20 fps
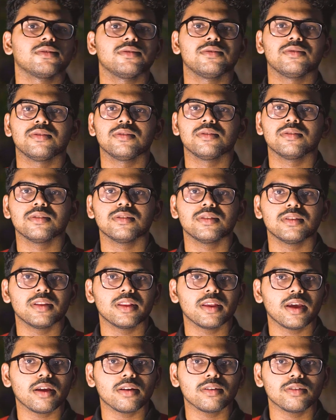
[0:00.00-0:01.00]

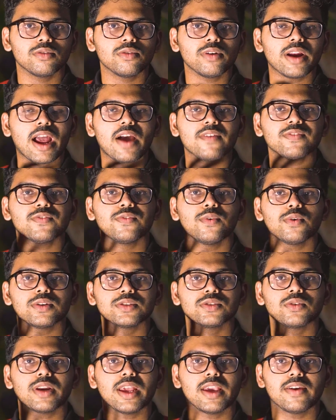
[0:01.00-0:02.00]
you don't have to
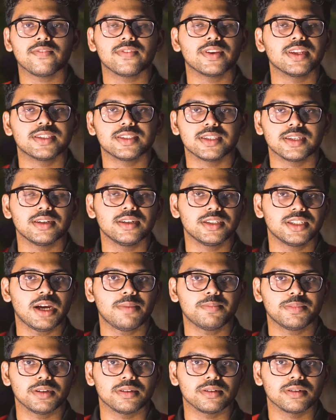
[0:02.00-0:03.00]
focus on every single
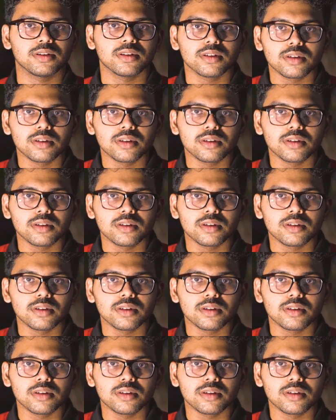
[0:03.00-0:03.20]
chapter.